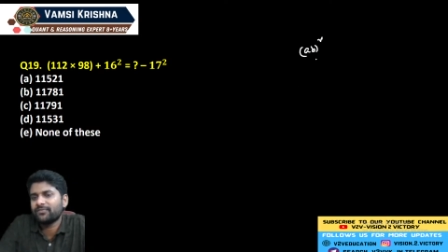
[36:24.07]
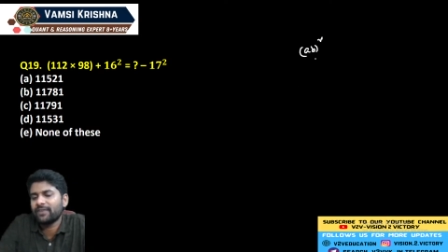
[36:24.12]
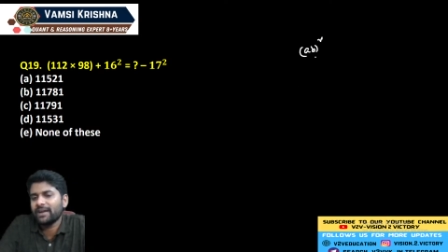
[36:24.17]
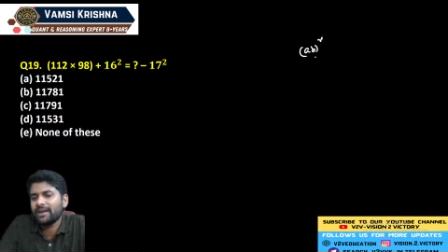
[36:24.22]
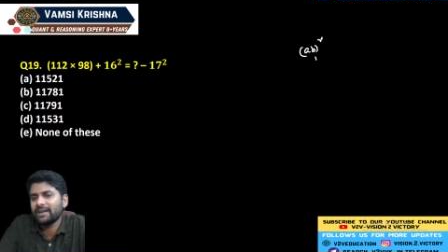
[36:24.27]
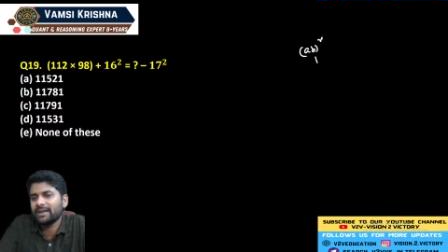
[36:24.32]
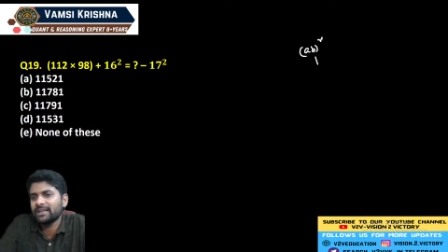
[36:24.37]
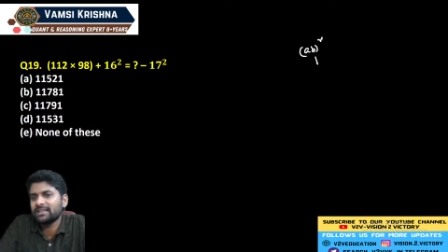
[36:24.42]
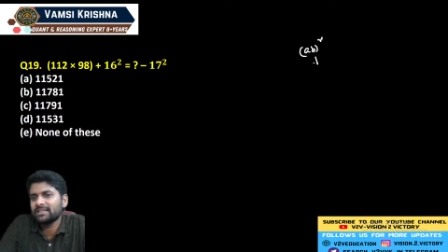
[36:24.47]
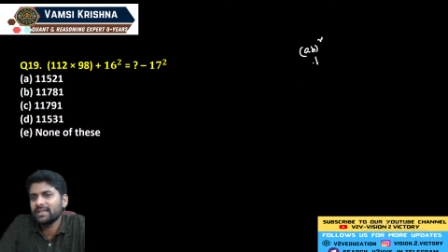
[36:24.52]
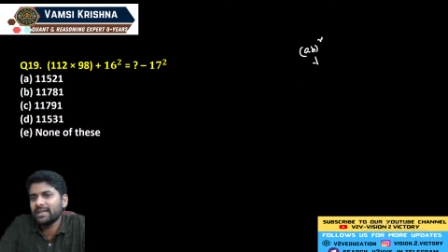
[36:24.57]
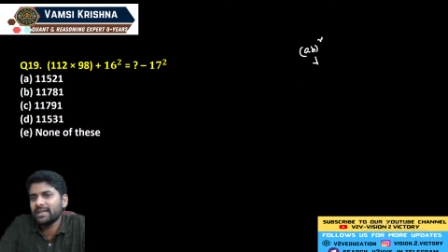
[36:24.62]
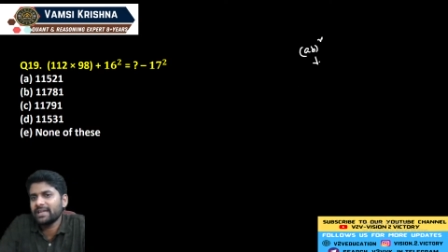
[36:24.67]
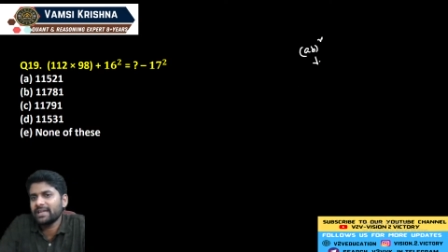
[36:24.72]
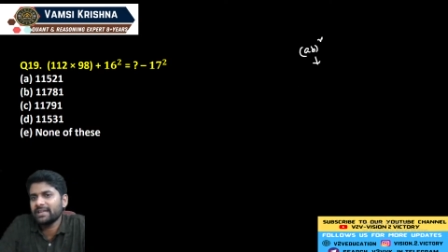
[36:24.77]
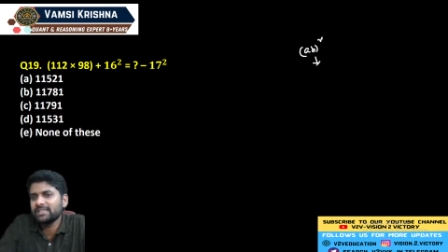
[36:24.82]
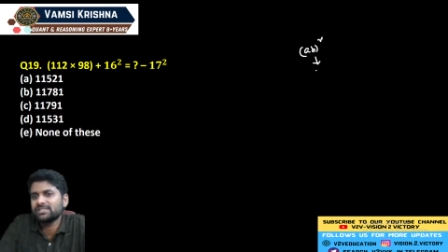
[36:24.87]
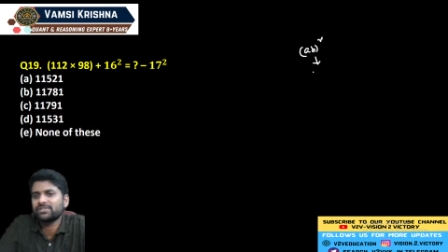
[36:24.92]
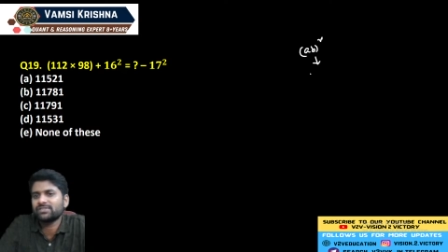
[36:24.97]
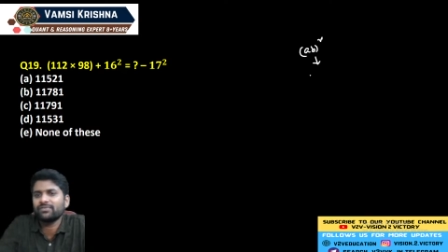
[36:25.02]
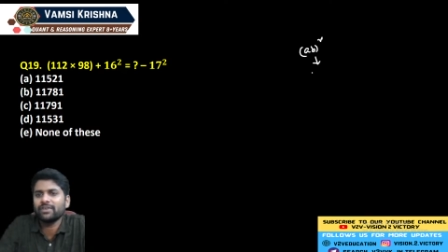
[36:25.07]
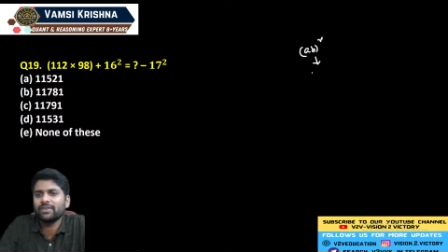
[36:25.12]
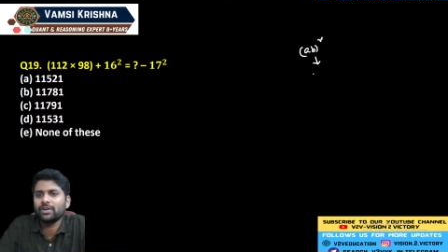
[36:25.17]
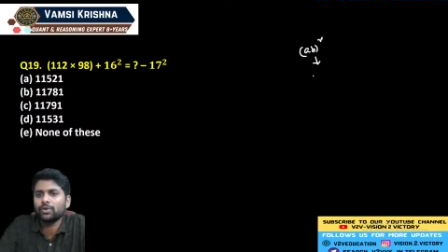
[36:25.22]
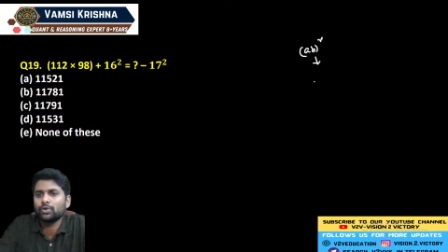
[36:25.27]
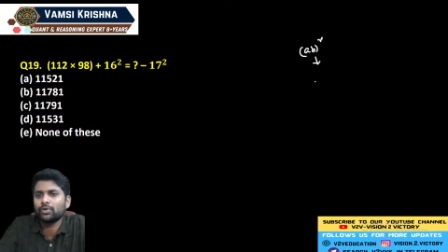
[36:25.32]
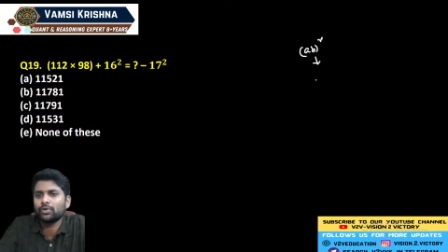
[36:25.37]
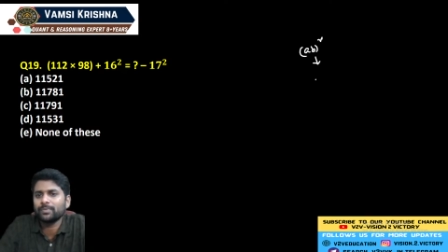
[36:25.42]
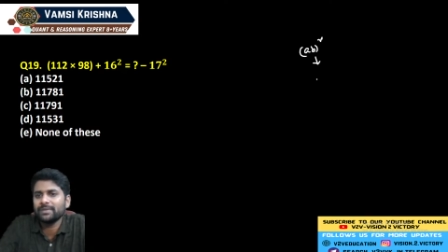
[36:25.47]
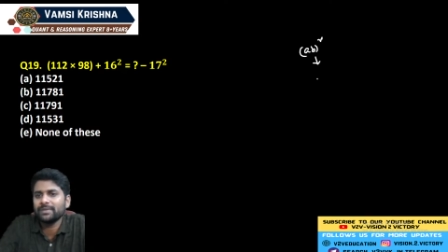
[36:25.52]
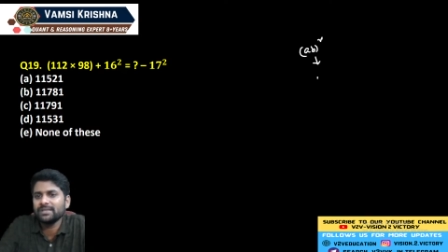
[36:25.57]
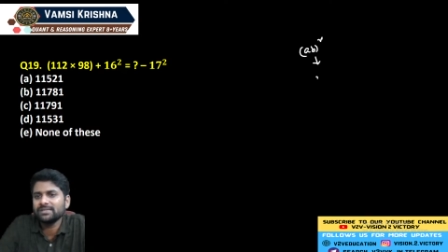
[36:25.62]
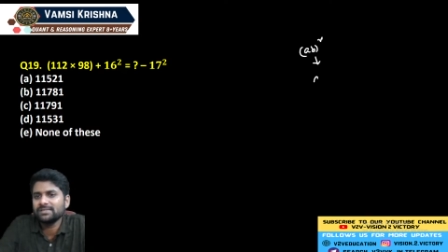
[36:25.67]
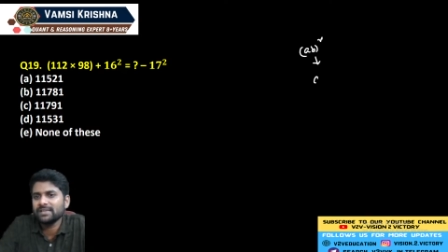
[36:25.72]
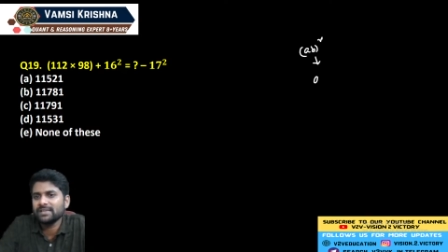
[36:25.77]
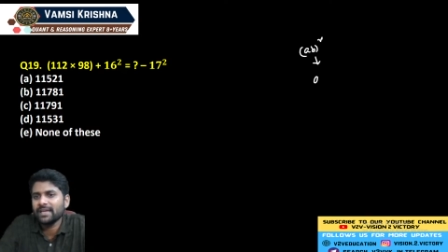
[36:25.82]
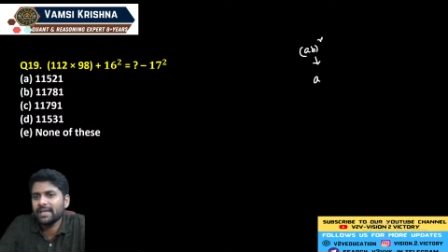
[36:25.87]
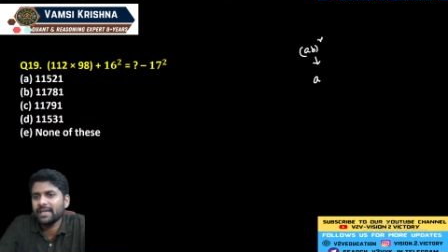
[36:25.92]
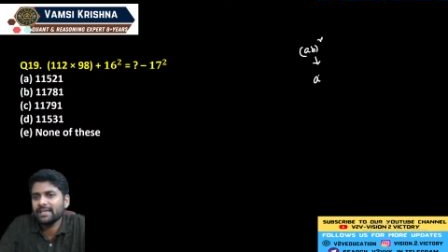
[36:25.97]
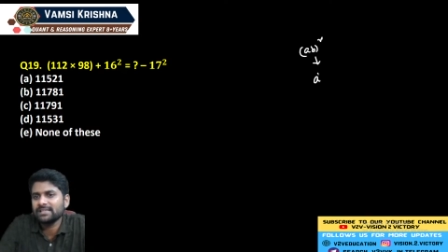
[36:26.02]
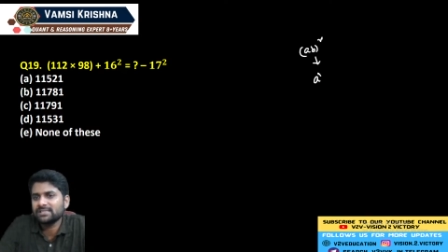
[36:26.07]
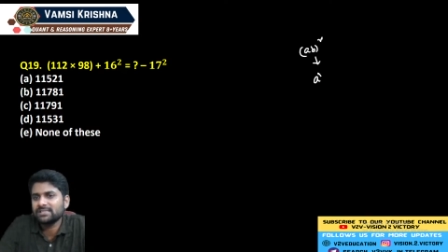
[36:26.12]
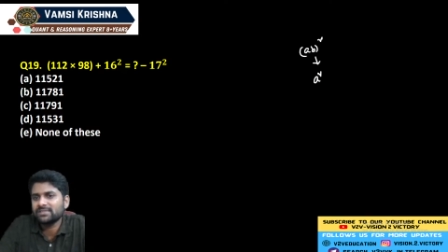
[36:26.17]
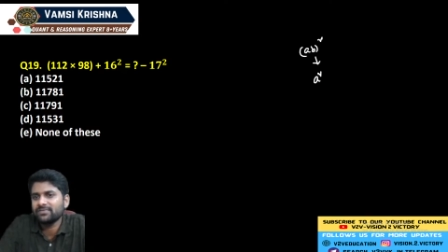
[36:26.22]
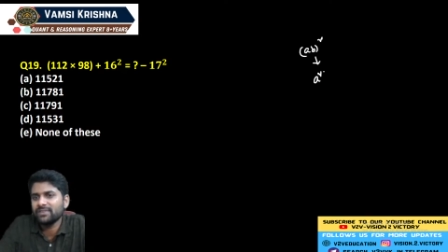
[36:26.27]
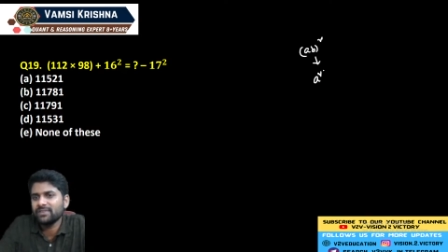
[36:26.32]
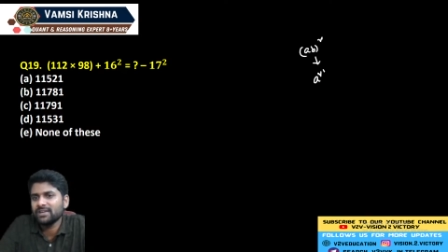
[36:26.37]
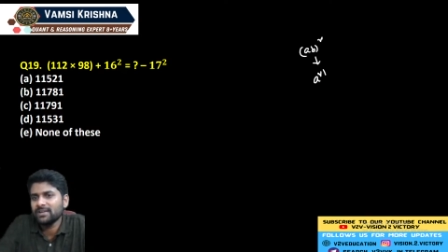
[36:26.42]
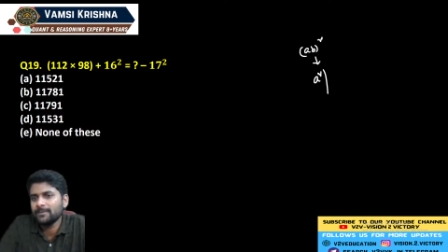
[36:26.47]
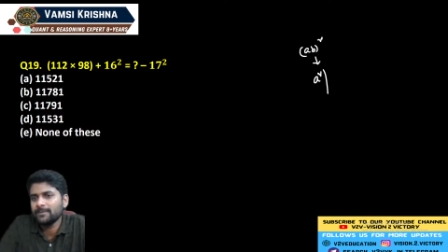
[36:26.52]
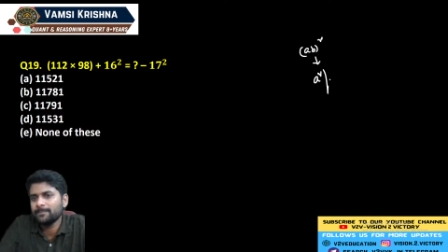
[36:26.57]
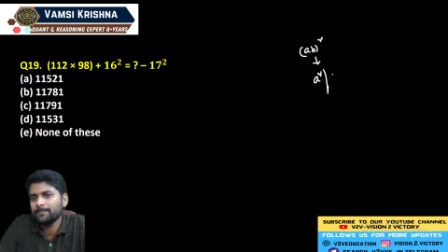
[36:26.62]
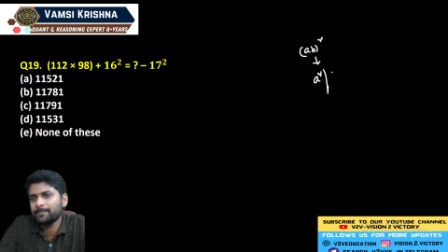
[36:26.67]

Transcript: finding the any square root means a square,